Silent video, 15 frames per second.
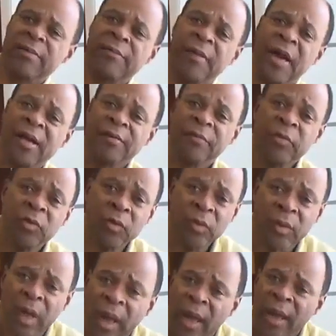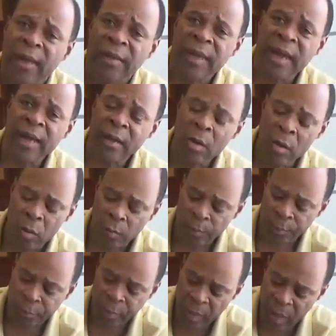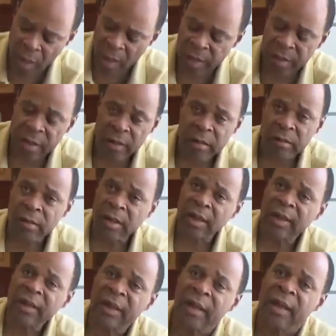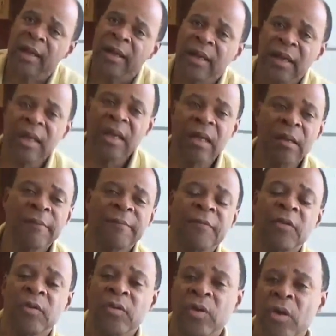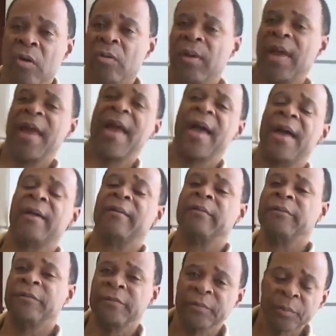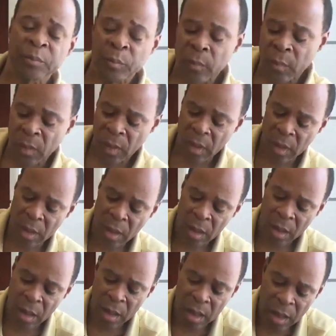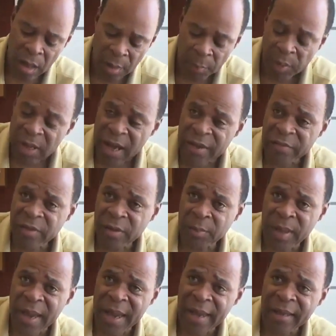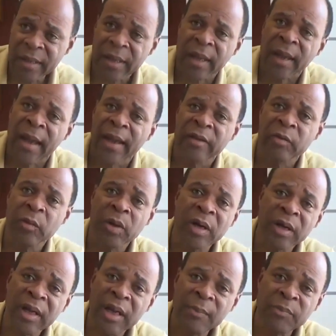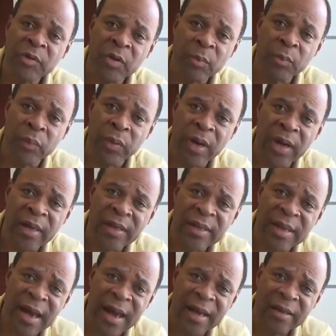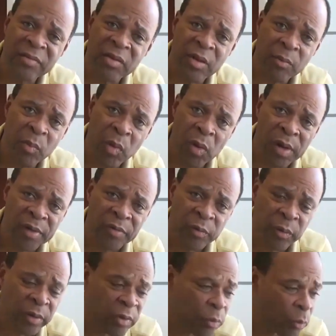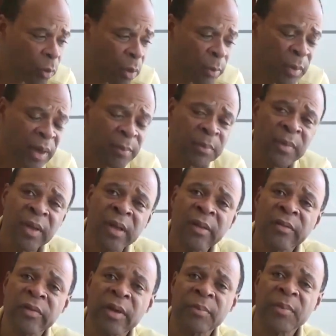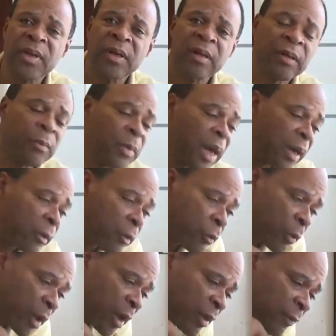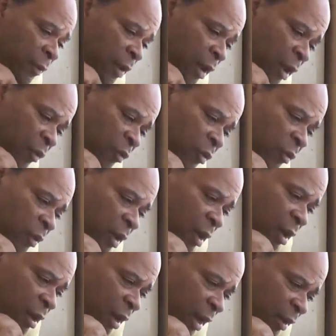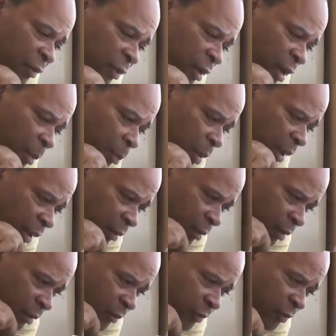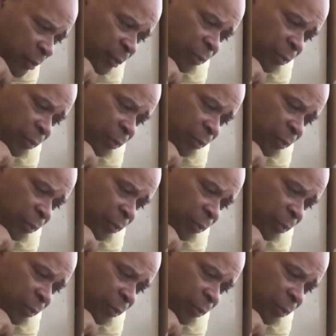fast food. And that, oh, another thing. If you don't have a plastic bag and you want to keep your bread nice and moist when you warm up something in the microwave, just get a nice cup like this,